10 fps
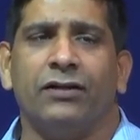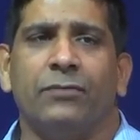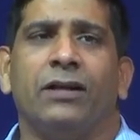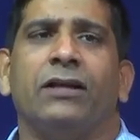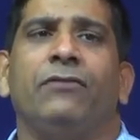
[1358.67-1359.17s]

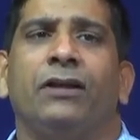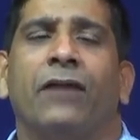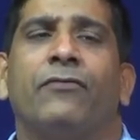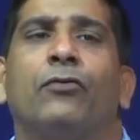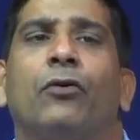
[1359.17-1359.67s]
Ultimately we'll
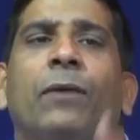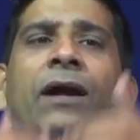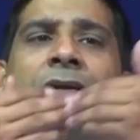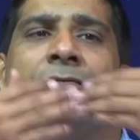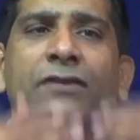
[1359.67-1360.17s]
have to go
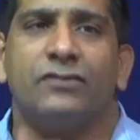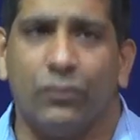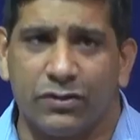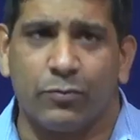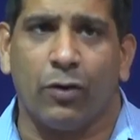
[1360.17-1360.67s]
back and fix
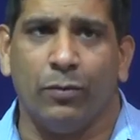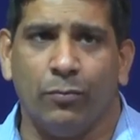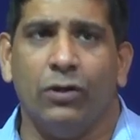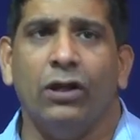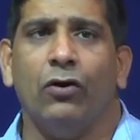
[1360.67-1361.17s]
those
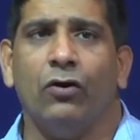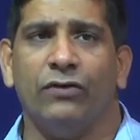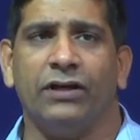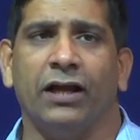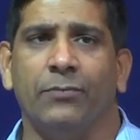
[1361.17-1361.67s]
problems
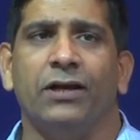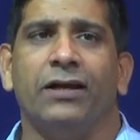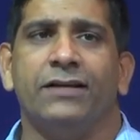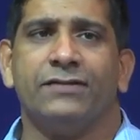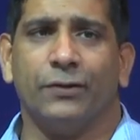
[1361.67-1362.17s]
over time.
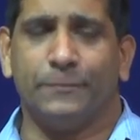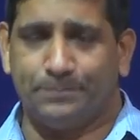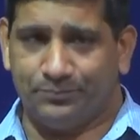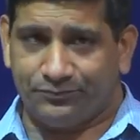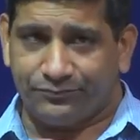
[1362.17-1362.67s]
So